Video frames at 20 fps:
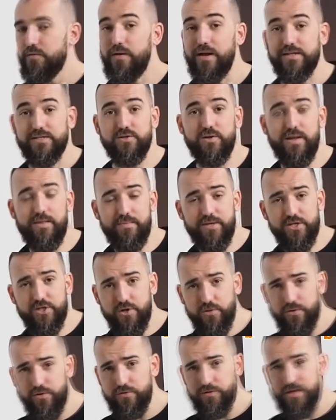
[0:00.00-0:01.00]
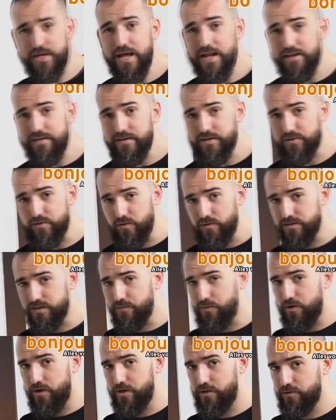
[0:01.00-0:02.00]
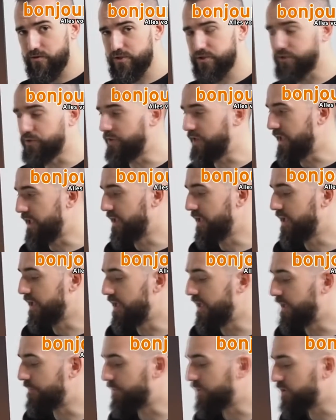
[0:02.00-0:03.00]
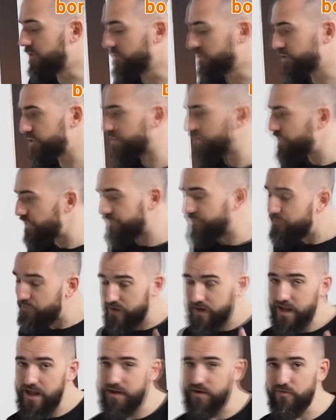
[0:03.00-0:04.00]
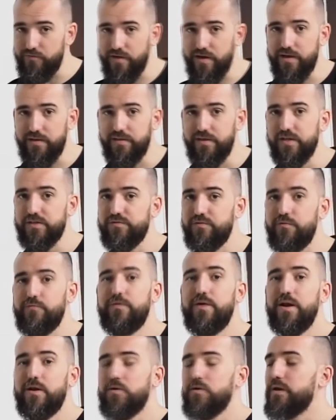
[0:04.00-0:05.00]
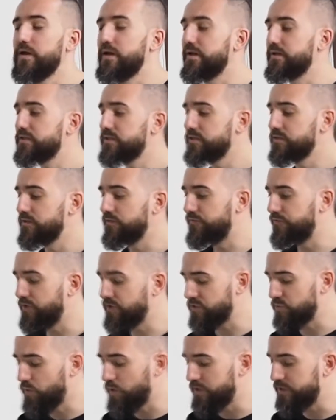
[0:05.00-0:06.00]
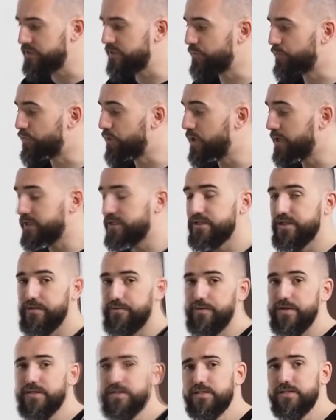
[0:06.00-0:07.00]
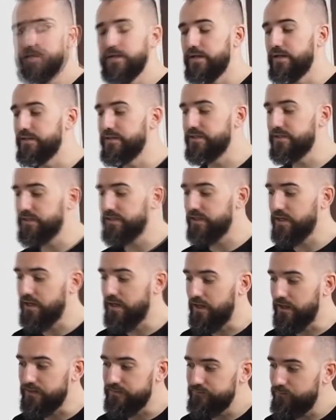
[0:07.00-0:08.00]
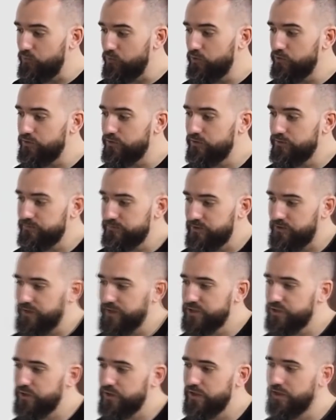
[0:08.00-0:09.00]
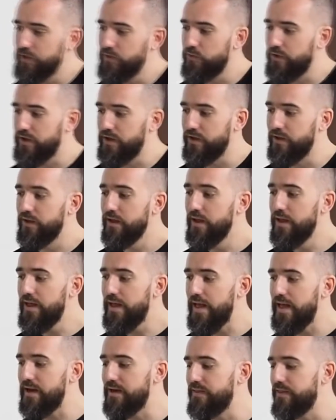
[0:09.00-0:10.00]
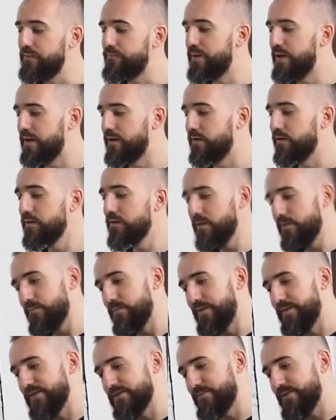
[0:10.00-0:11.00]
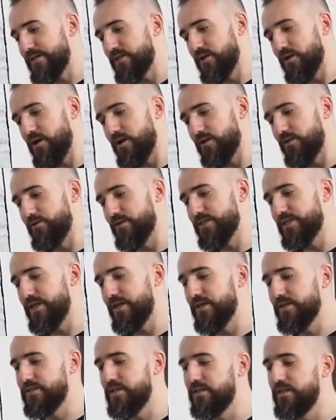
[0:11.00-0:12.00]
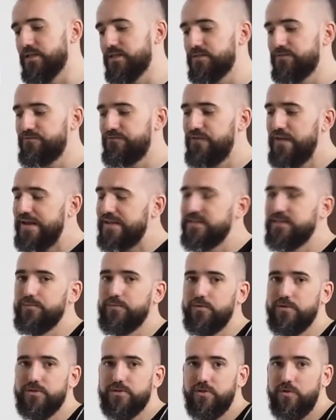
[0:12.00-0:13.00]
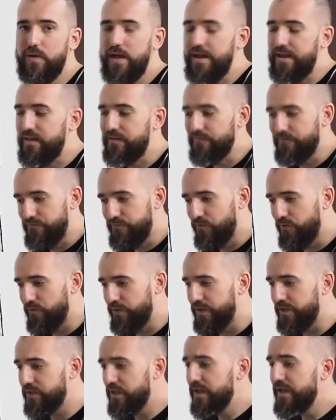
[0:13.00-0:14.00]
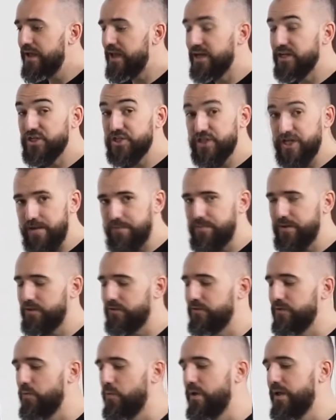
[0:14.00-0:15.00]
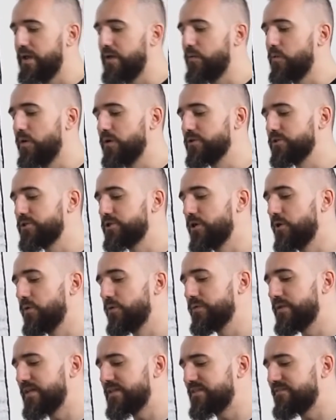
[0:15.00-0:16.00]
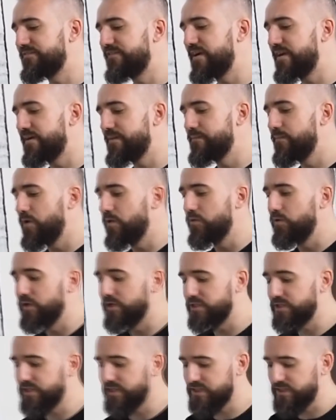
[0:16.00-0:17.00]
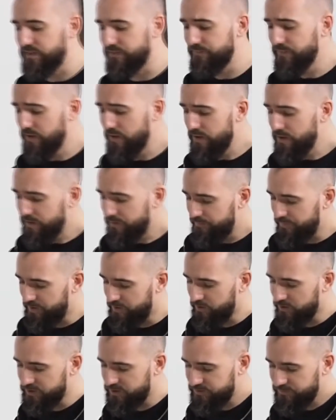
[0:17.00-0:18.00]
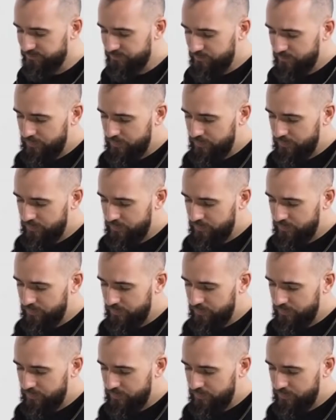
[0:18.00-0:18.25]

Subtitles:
Right, so let me show you the LED tools I'm going to use today. I'm going to use two different kinds of LEDs from Falcon Eyes. The first one is the RX-series. This is a more traditionally looking LED panel, but the special characteristic is that it's flexible, so I can fold it and shape it on the way I want. So that's a very modular system, because